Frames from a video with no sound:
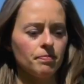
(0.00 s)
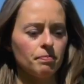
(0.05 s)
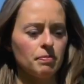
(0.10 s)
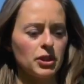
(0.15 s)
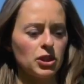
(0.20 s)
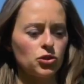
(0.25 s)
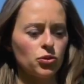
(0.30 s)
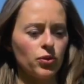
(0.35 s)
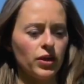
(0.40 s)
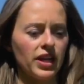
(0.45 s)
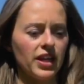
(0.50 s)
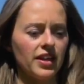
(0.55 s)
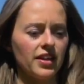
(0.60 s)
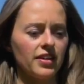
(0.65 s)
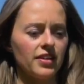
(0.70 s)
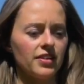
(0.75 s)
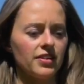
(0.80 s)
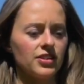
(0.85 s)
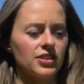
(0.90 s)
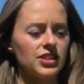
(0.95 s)

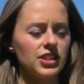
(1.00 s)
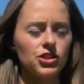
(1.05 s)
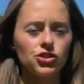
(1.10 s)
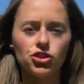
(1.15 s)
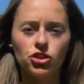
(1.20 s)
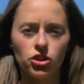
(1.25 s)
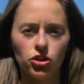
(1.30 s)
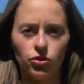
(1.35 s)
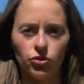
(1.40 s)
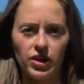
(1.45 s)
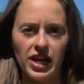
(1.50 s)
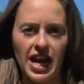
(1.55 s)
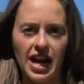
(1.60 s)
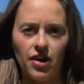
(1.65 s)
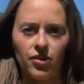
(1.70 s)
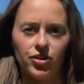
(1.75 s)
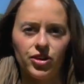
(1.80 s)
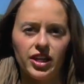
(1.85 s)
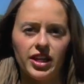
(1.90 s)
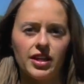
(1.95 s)
between digital
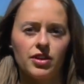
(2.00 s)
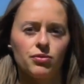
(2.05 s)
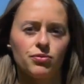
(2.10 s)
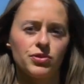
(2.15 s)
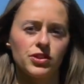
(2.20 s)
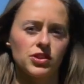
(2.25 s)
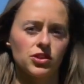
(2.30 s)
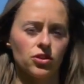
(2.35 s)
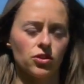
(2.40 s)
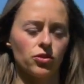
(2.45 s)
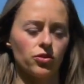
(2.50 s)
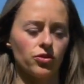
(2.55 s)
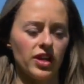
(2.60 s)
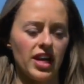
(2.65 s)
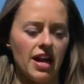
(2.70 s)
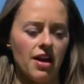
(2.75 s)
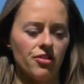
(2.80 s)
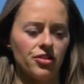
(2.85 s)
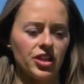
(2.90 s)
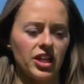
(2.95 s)
reality and physical
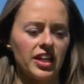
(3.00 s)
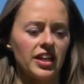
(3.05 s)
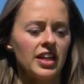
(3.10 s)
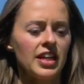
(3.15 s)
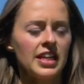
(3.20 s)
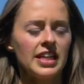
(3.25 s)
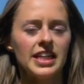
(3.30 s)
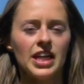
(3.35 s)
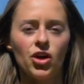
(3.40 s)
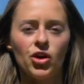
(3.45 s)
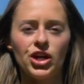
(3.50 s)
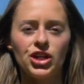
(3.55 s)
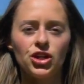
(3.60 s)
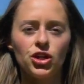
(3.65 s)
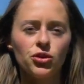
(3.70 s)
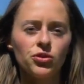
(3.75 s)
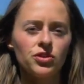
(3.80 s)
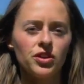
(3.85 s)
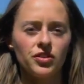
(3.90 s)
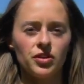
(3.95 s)
reality. Now, I
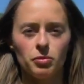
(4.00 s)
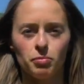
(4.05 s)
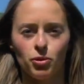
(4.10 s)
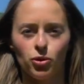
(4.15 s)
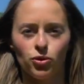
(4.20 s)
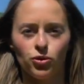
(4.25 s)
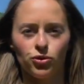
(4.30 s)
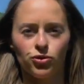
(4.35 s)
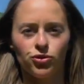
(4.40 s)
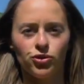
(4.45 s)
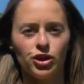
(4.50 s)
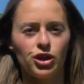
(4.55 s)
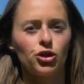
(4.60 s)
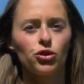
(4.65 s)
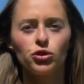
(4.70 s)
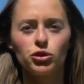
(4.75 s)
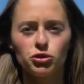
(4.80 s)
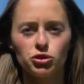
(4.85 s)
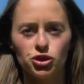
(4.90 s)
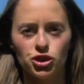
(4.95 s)
know that they're both an
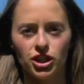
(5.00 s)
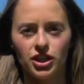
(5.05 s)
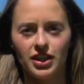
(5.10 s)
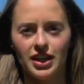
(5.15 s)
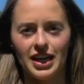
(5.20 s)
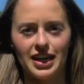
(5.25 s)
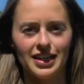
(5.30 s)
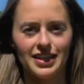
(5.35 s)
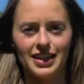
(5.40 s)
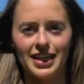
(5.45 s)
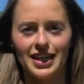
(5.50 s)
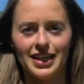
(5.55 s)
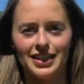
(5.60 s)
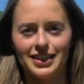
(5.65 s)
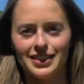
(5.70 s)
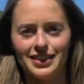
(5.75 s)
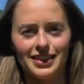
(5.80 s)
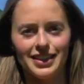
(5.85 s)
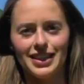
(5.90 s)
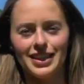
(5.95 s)
illusion,
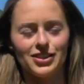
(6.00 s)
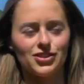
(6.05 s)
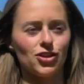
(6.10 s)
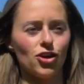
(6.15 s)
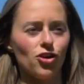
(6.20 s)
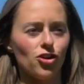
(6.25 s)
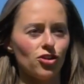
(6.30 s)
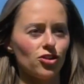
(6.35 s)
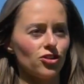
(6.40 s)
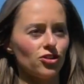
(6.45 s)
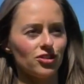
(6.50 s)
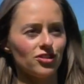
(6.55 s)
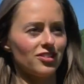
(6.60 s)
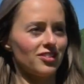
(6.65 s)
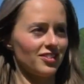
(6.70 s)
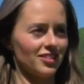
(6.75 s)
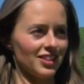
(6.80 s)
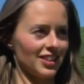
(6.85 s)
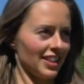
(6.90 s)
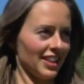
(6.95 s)
and it's all
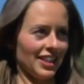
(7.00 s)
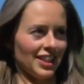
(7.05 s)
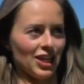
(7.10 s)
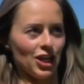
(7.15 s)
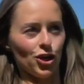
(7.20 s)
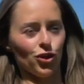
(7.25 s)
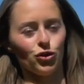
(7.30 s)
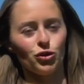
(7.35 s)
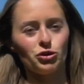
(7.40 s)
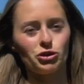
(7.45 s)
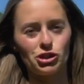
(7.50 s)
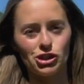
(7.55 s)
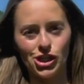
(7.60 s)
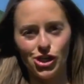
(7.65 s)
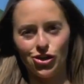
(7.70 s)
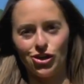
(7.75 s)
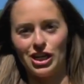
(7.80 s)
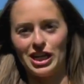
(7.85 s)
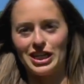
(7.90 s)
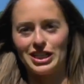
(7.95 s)

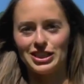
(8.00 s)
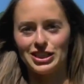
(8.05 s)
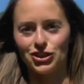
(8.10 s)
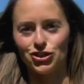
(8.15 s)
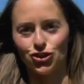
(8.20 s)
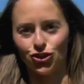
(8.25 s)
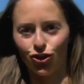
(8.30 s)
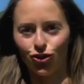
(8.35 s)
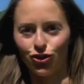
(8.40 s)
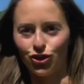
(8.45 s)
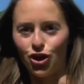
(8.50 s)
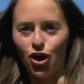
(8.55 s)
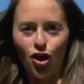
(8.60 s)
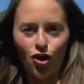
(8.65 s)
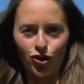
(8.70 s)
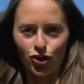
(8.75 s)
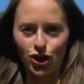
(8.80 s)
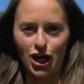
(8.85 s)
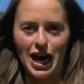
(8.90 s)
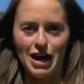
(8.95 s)
illusionary and digital and
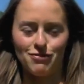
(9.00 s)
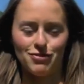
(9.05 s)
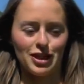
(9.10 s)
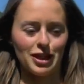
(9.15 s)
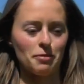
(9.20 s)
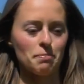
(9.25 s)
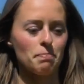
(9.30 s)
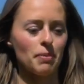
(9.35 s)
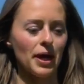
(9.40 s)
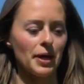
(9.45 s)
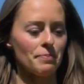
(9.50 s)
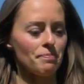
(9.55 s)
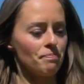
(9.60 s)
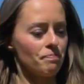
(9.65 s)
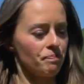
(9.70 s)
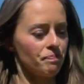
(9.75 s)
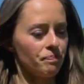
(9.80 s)
holographic, but